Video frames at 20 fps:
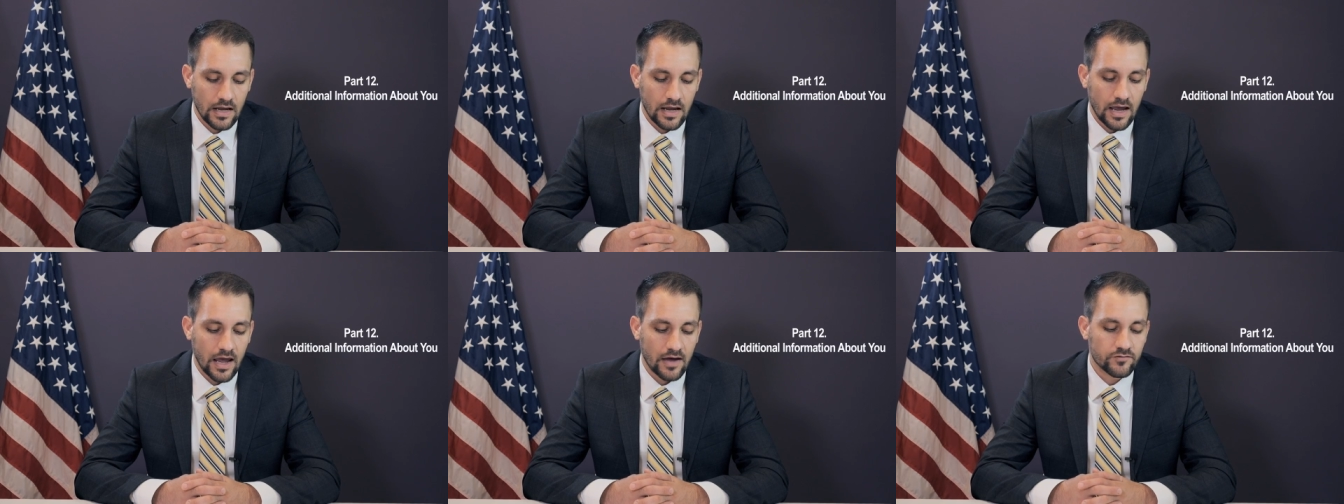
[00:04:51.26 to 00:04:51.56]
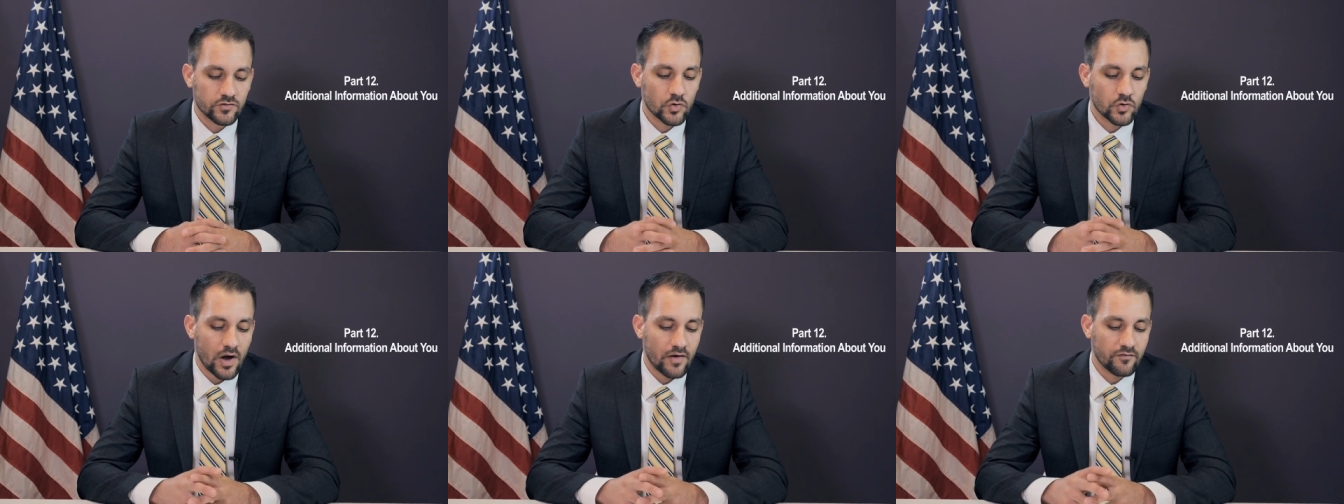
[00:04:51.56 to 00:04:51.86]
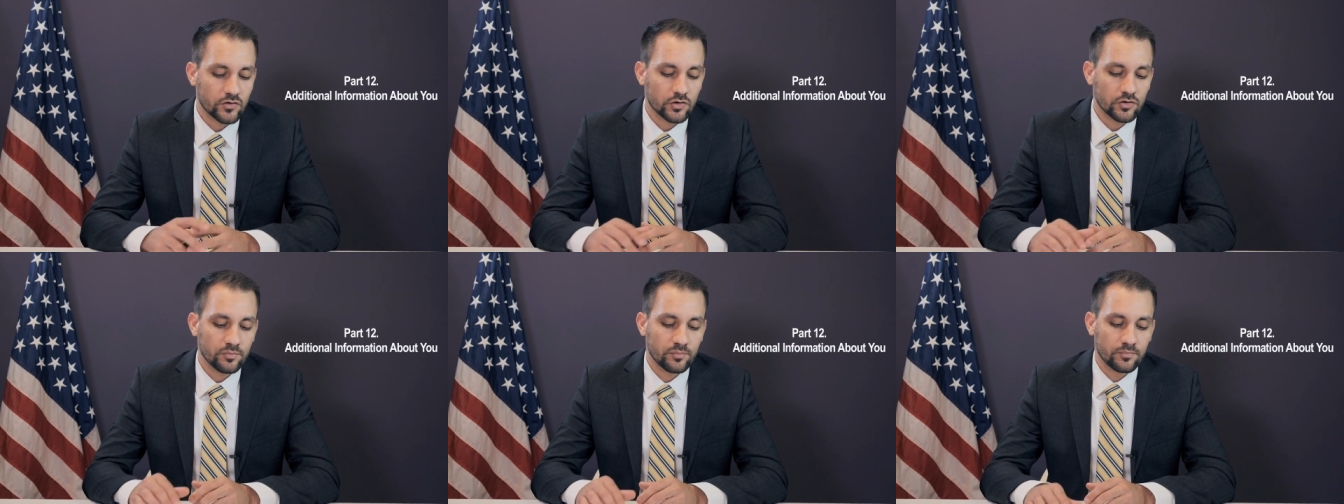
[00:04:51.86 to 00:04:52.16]
Have you
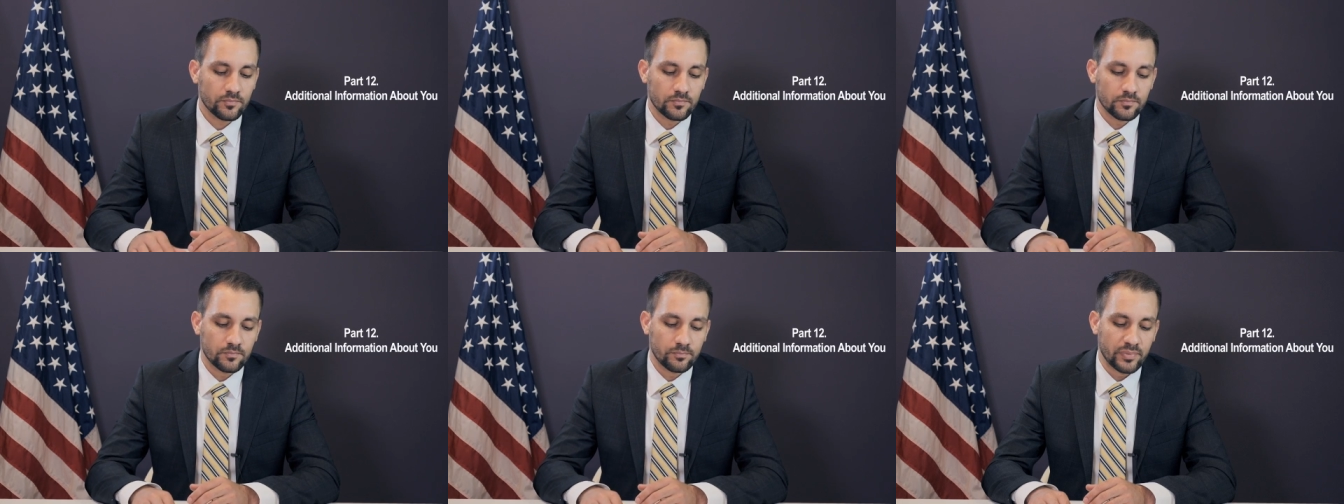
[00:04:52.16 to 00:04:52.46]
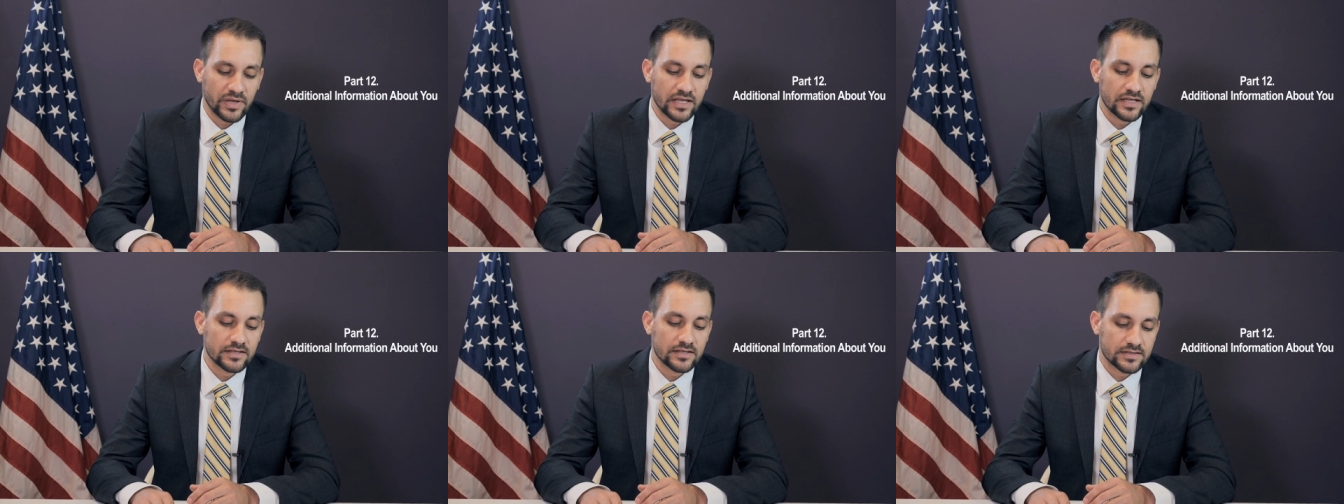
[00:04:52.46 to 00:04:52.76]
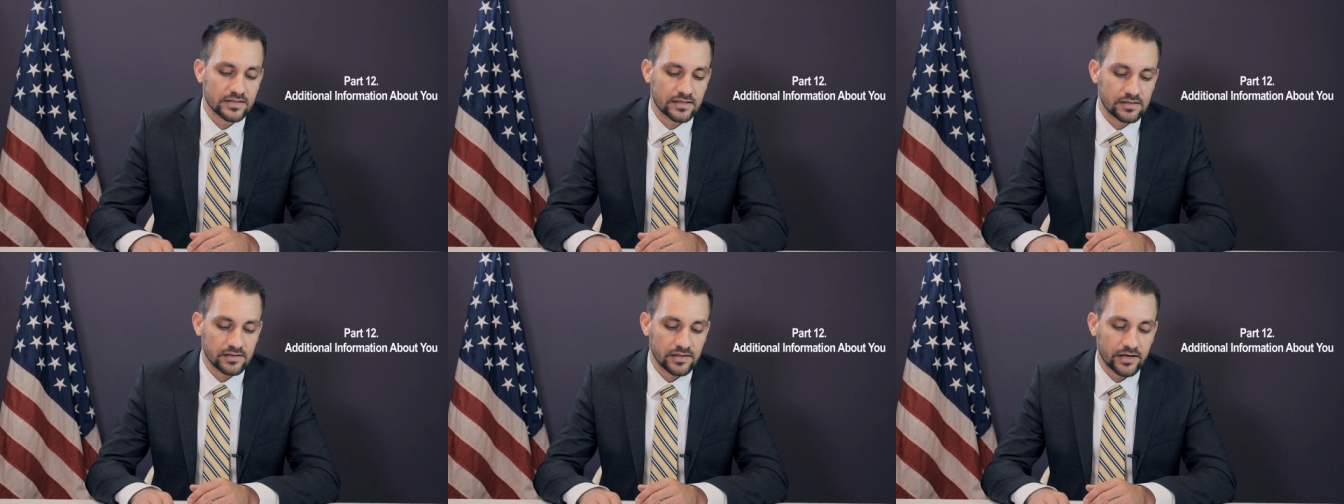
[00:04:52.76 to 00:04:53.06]
ever been
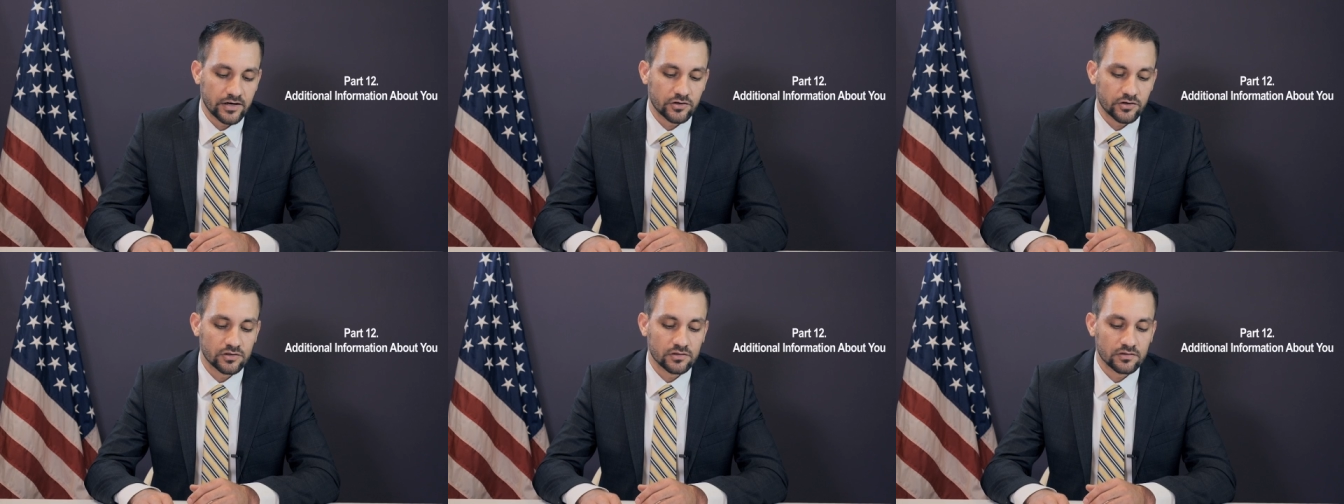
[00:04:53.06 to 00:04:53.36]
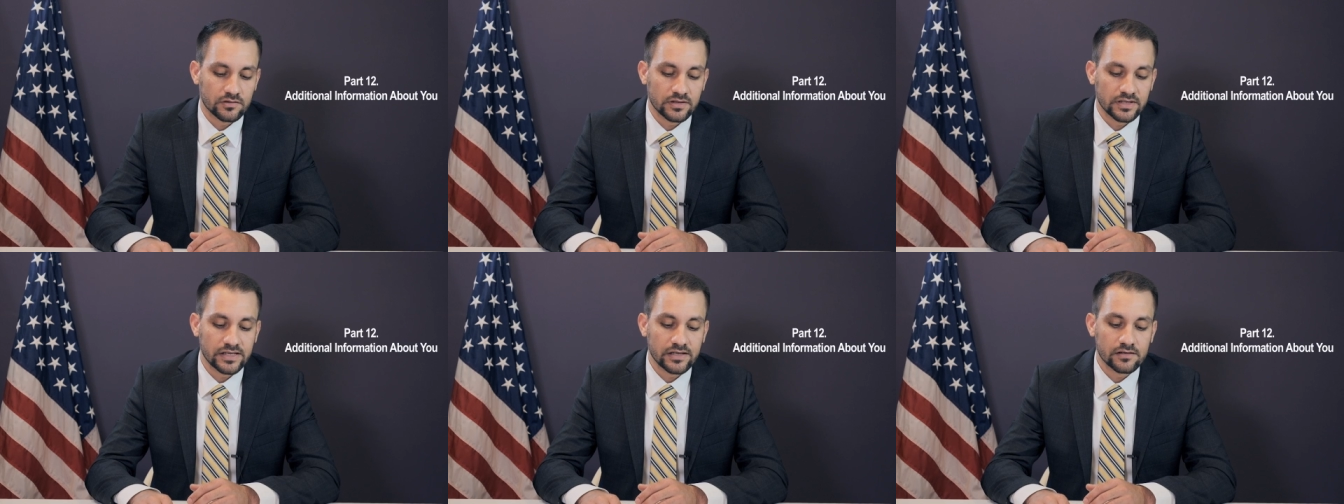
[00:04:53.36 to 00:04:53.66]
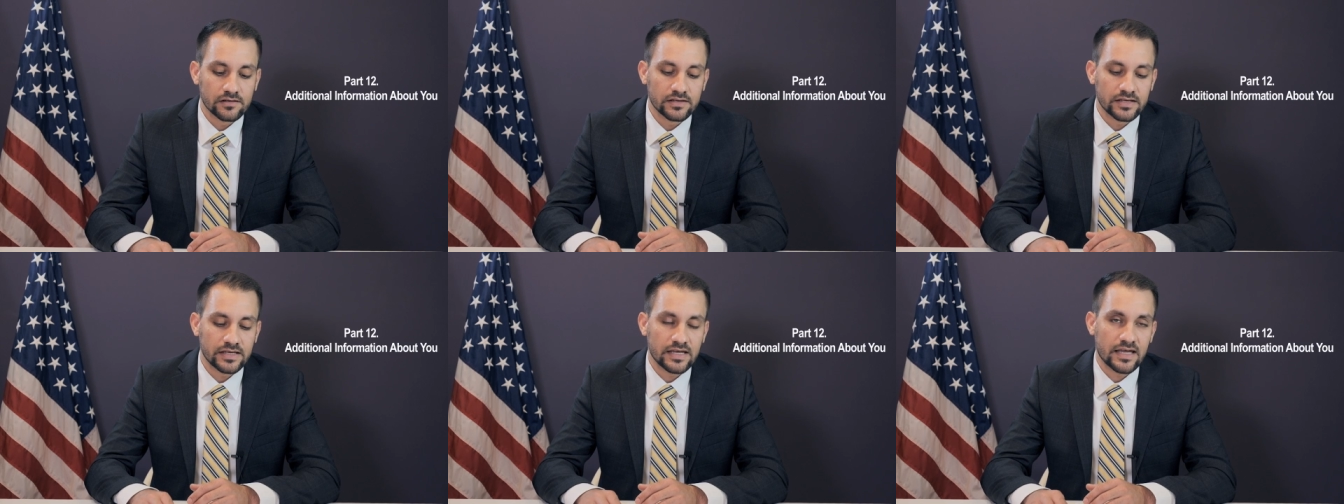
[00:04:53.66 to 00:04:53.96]
declared
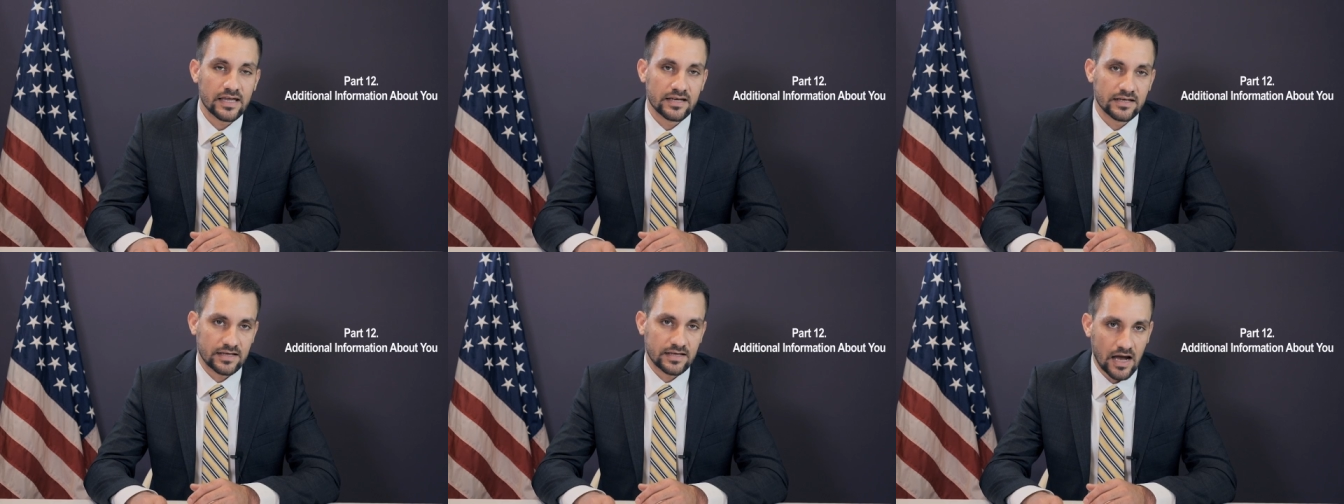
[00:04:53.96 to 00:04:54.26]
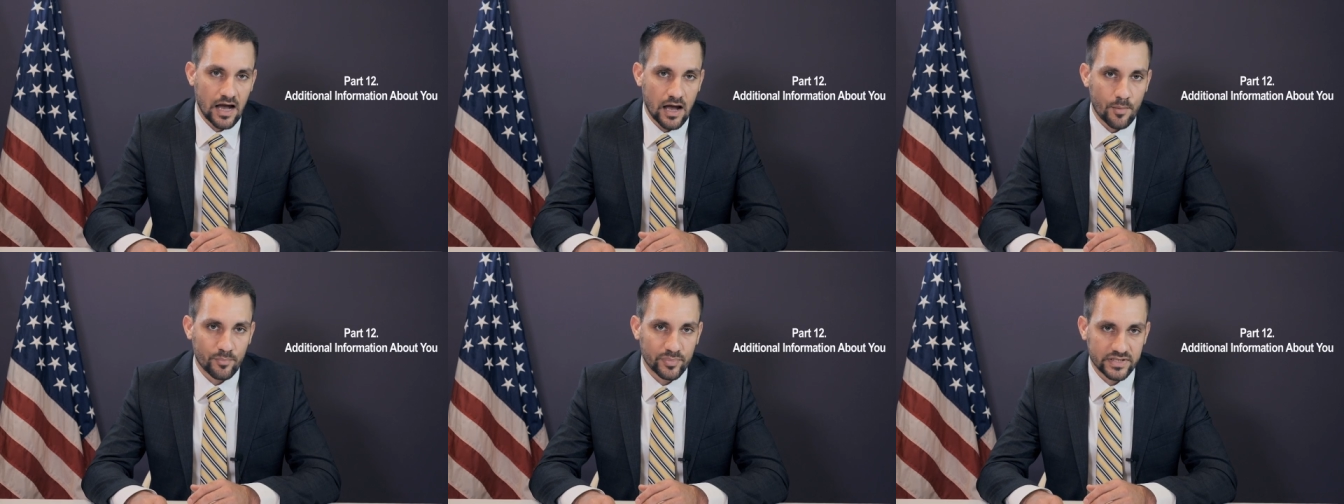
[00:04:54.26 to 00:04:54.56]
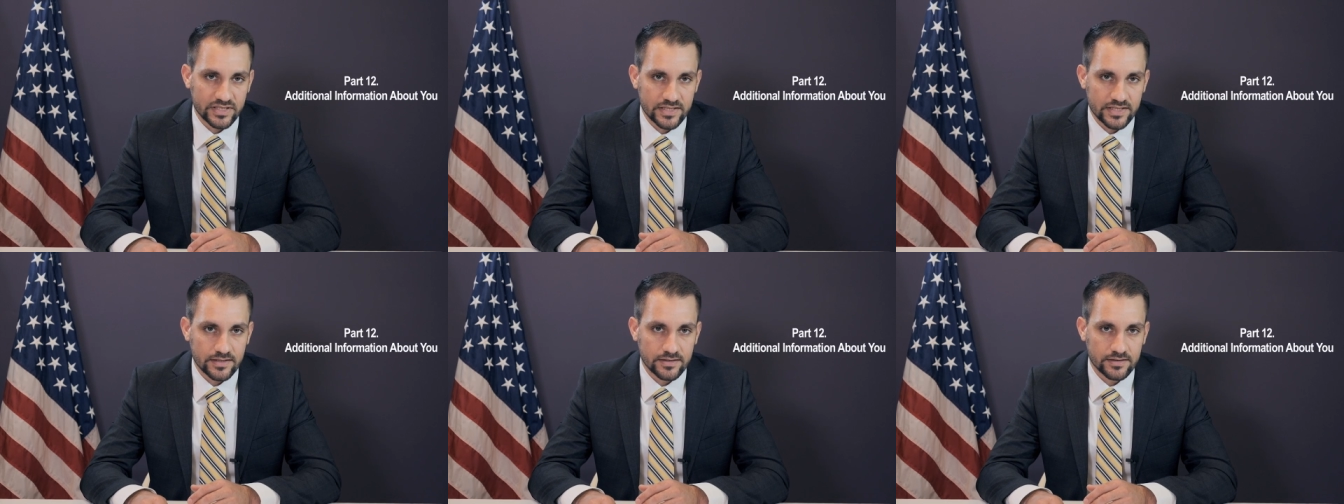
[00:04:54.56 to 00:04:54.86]
legally
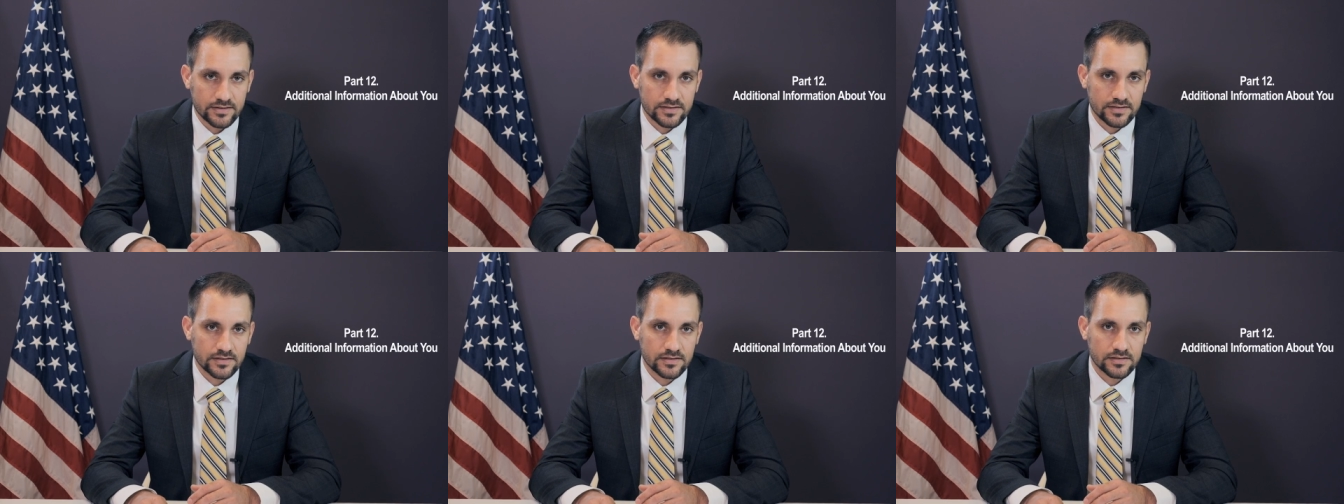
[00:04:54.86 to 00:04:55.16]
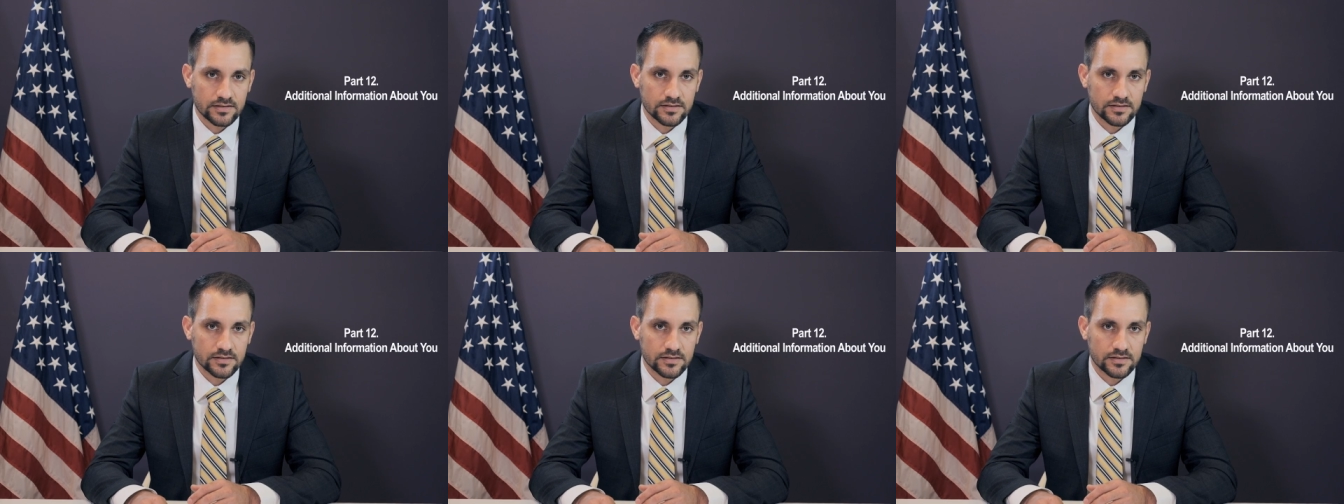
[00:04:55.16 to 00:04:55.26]
incompetent?